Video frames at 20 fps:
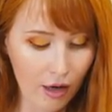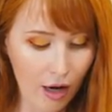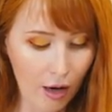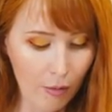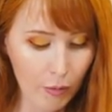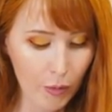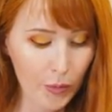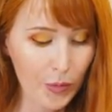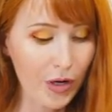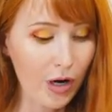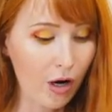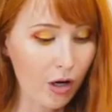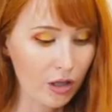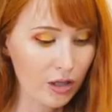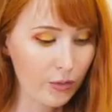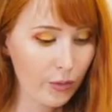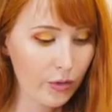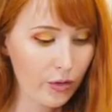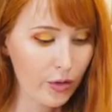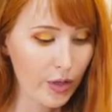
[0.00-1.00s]
I'm gonna be
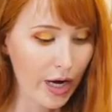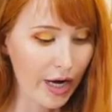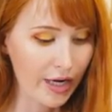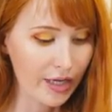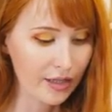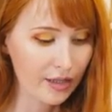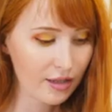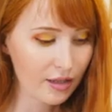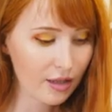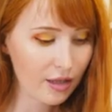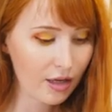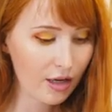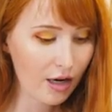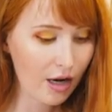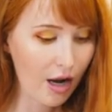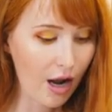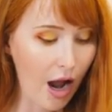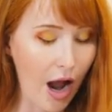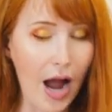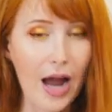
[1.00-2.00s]
honest with you guys,
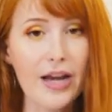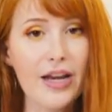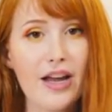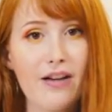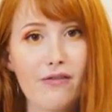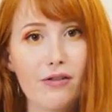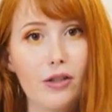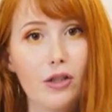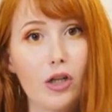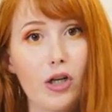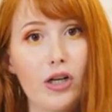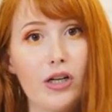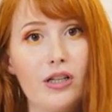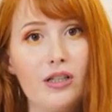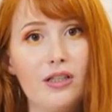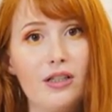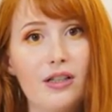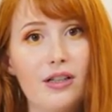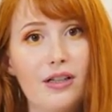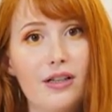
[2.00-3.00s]
I never
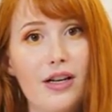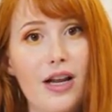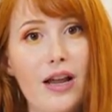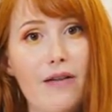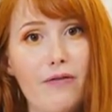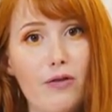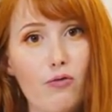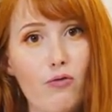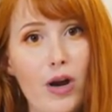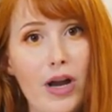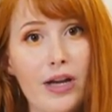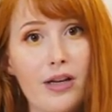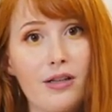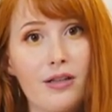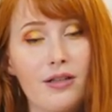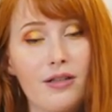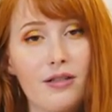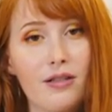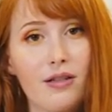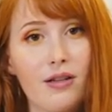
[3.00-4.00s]
learned Navy
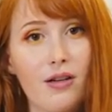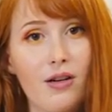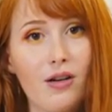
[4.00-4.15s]
ranks